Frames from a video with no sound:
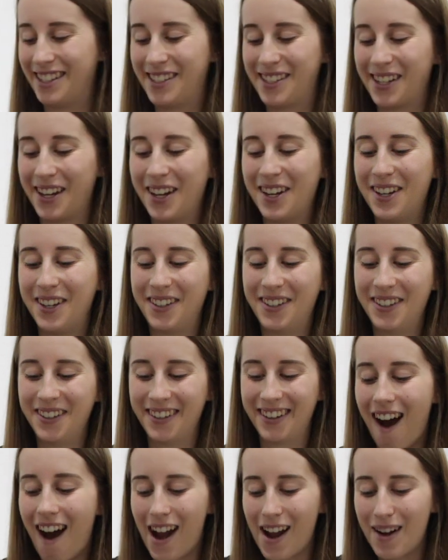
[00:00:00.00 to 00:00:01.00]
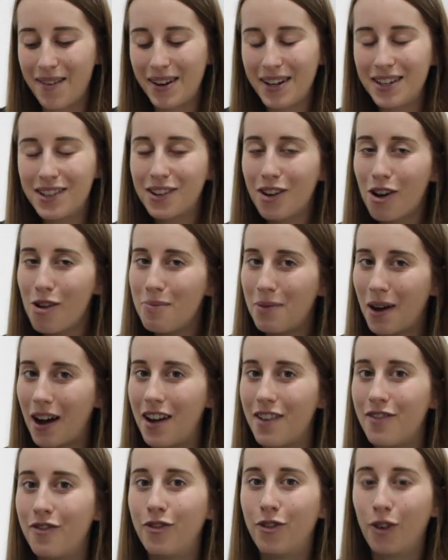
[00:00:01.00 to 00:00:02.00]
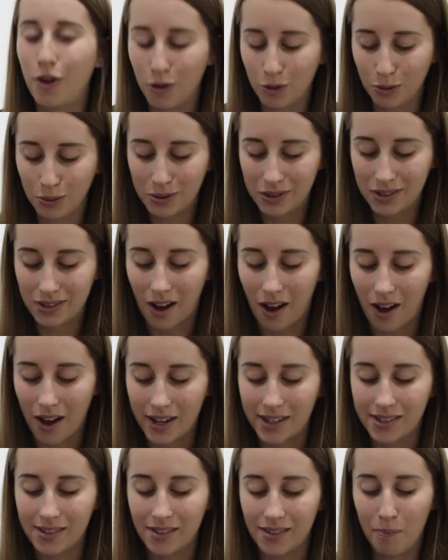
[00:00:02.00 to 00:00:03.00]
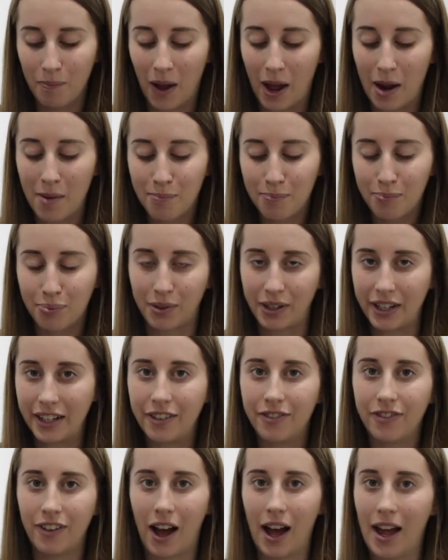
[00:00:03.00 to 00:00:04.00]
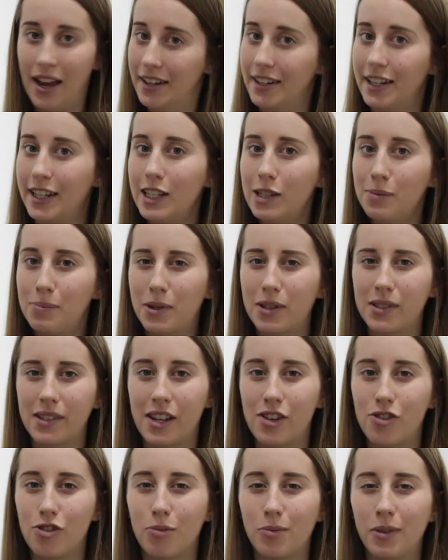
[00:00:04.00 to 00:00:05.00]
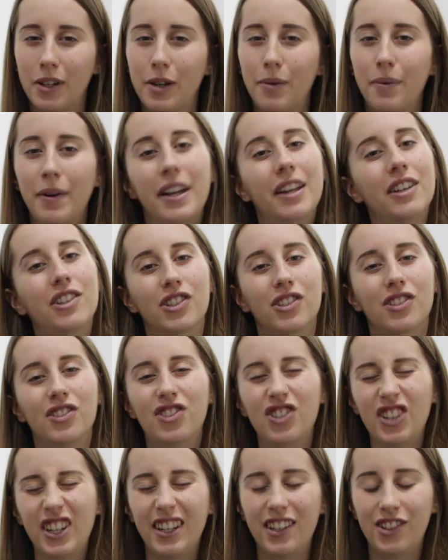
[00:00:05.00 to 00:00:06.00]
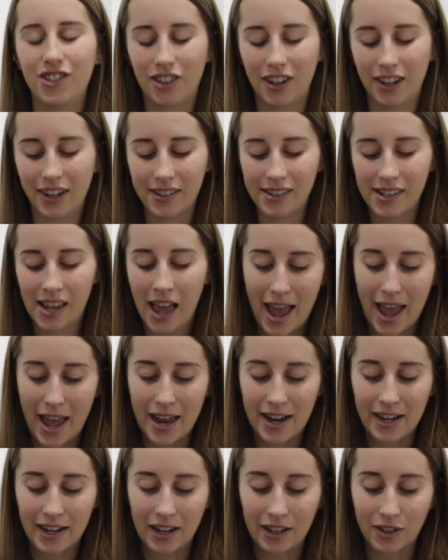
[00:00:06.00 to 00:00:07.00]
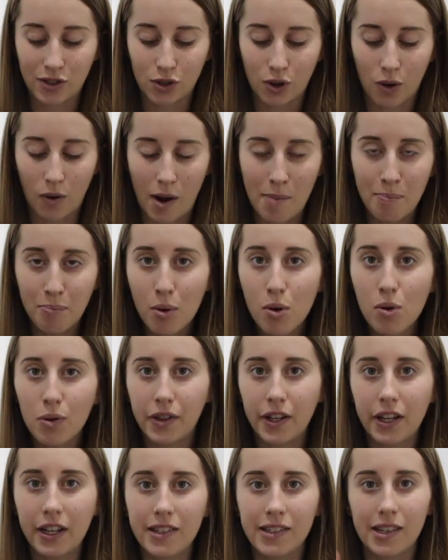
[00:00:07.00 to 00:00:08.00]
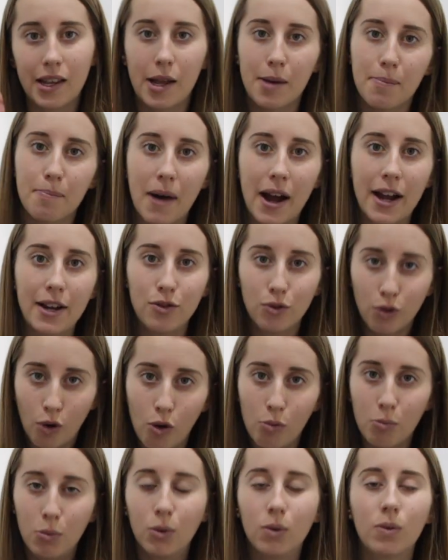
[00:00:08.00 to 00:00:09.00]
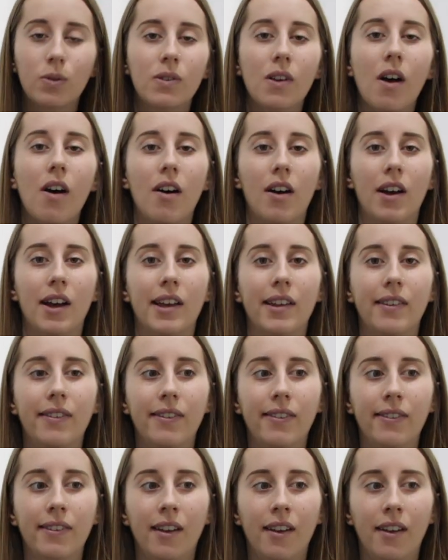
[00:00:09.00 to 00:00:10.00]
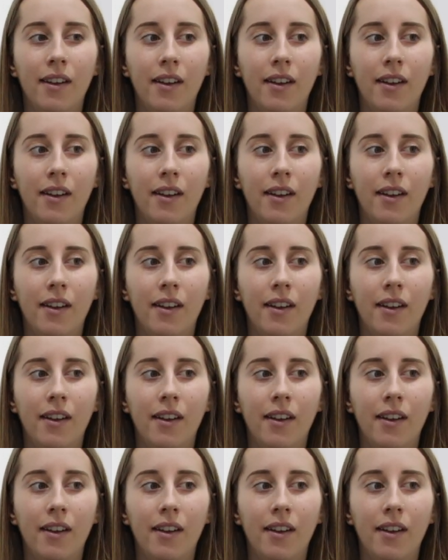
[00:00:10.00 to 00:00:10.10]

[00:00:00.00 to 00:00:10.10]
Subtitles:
So I went to go buy full size like brief undies because I normally wear just G-strings, and so I bought these in my normal size,